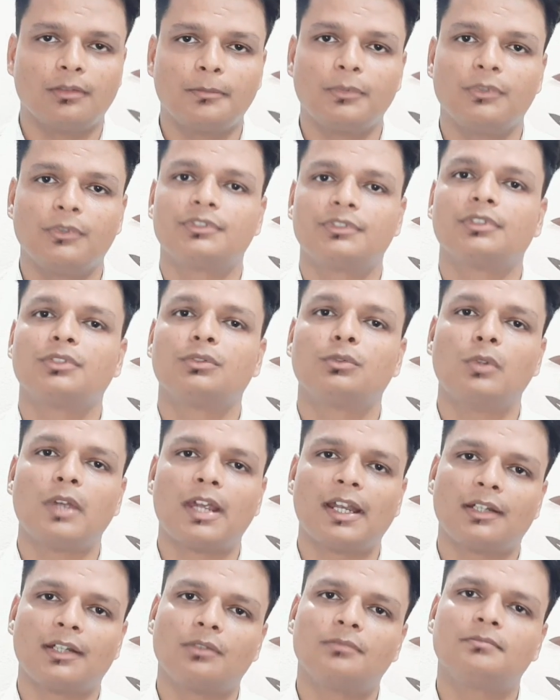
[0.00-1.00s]
person who
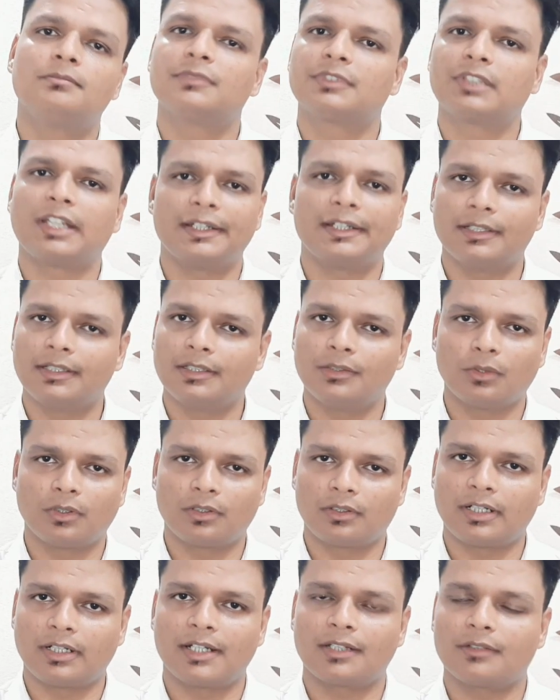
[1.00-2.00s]
had signed the
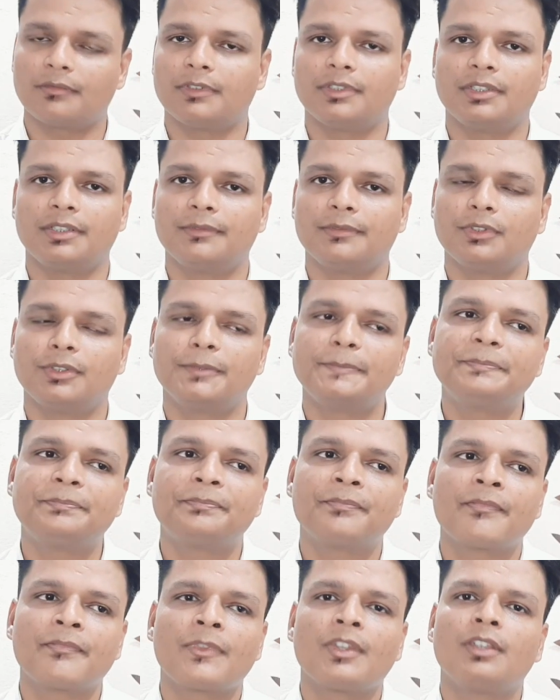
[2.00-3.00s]
contract with the firm
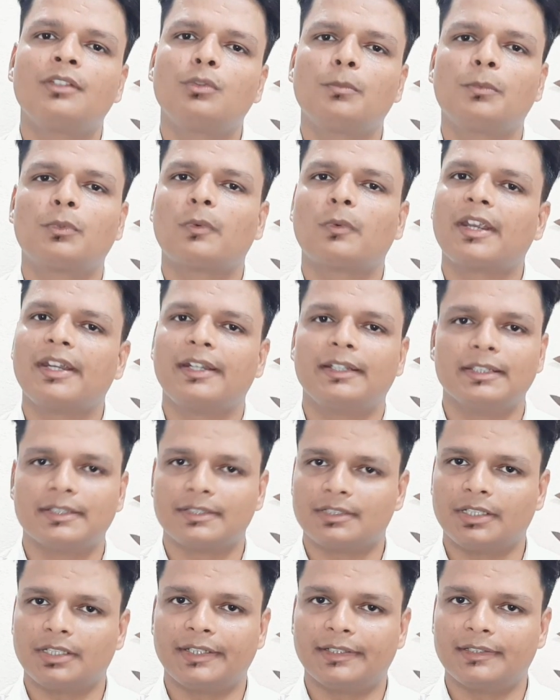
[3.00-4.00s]
to provide
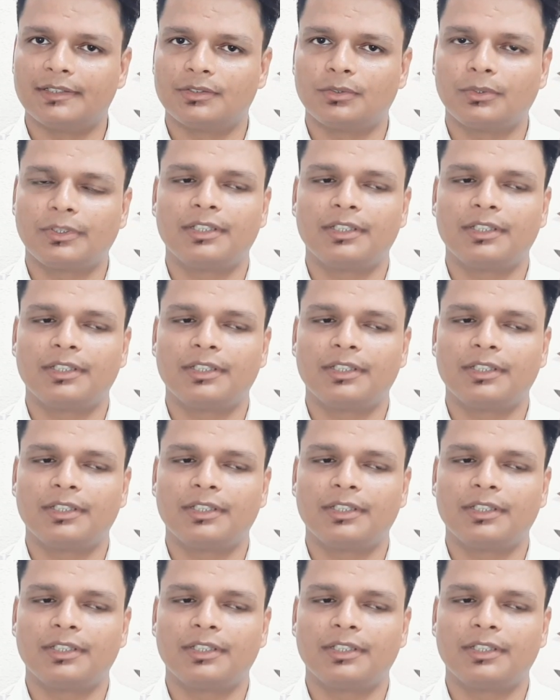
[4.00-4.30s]
these details.